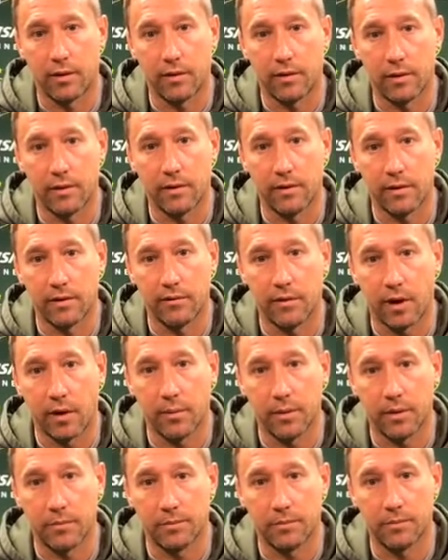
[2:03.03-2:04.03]
than the
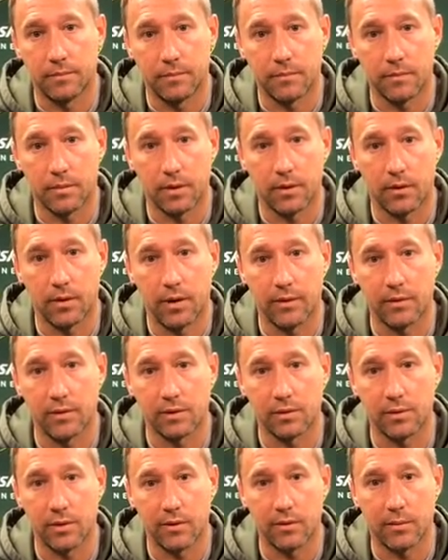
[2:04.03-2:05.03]
environment. You know,
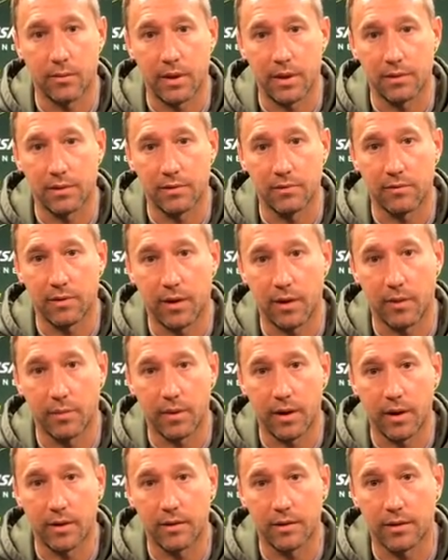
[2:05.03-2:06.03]
obviously we have the best
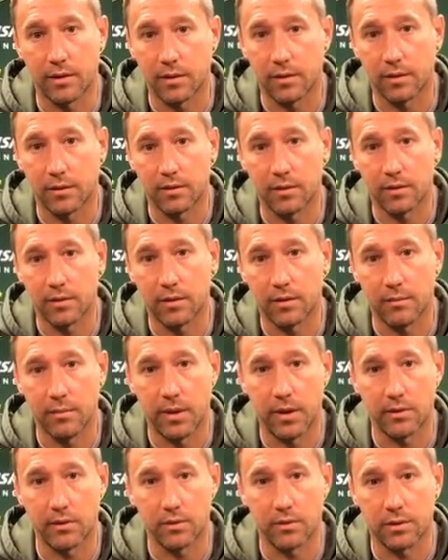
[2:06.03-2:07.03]
environment, I think, in
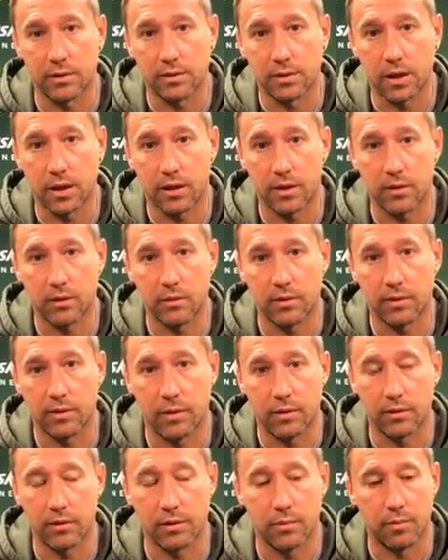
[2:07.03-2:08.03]
Major League Soccer with
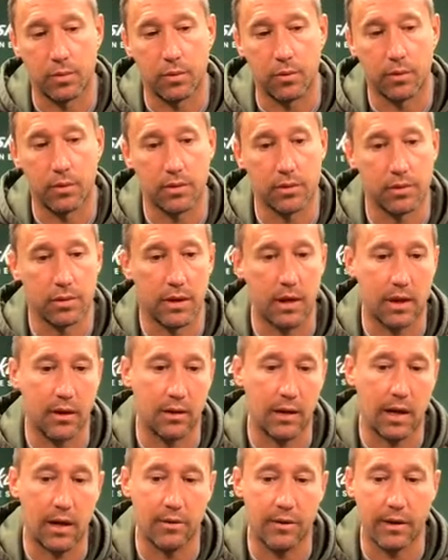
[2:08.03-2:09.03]
our supporters and how
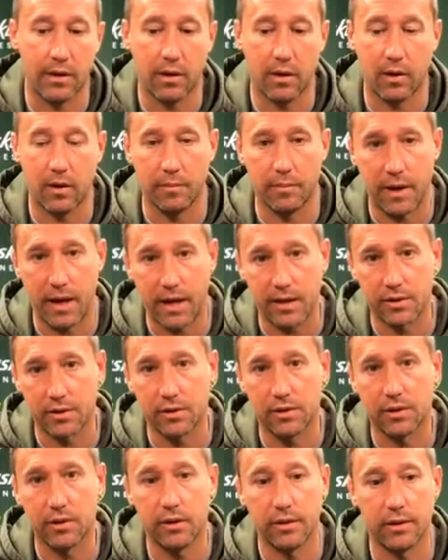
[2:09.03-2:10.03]
loud they are and
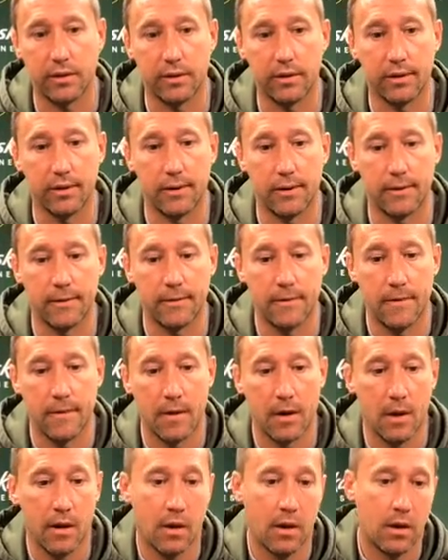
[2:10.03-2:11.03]
passionate. And
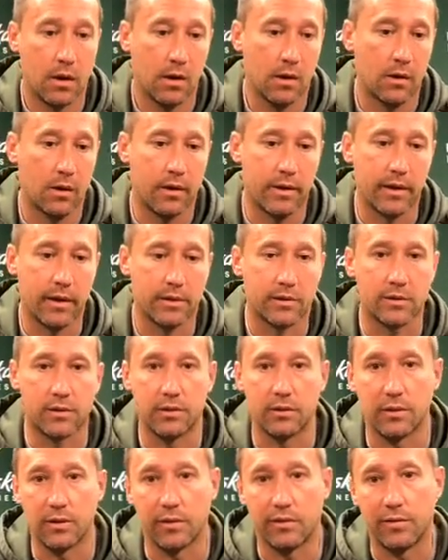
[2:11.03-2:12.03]
that
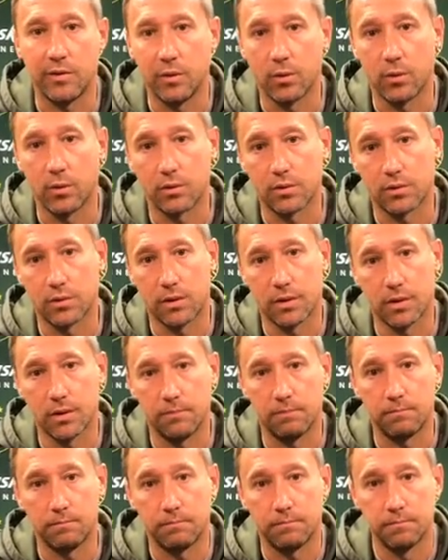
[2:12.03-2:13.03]
certainly fuels
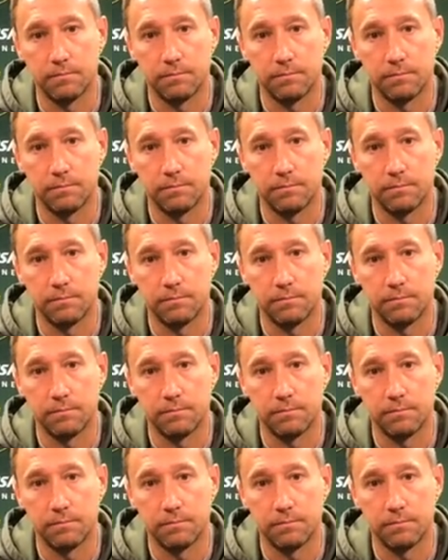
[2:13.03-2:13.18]
our